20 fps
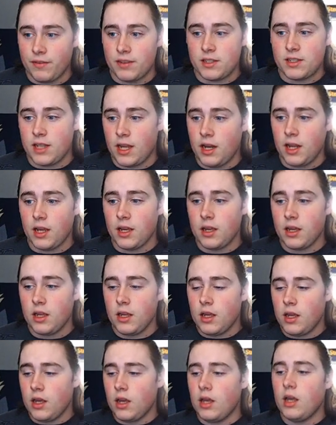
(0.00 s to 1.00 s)
devastating.
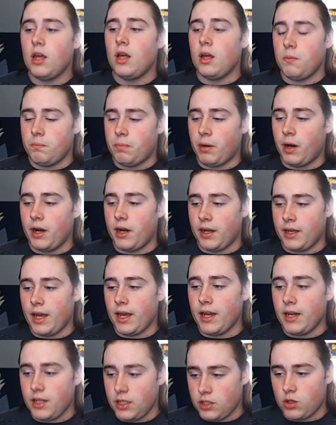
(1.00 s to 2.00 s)
But
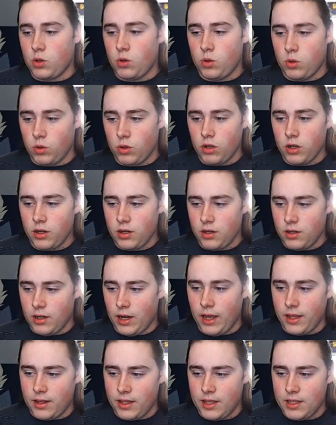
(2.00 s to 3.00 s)
again, his Cooler,
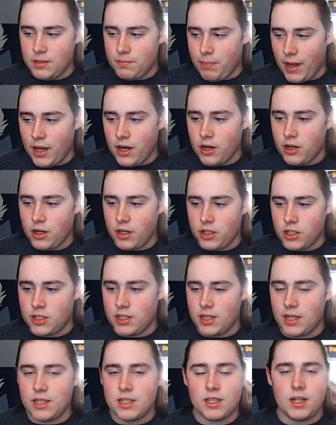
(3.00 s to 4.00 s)
like his banner, it
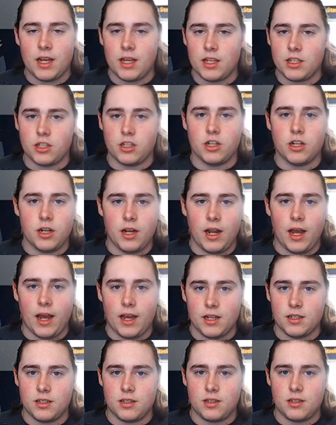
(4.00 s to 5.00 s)
just isn't as good
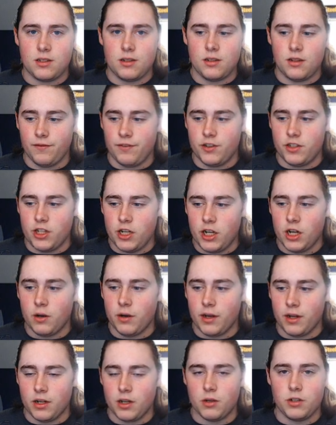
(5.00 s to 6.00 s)
as the
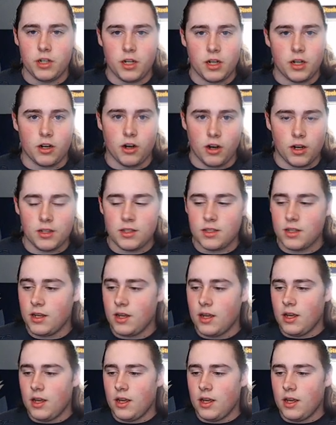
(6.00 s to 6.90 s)
Vegito and Gogeta cards.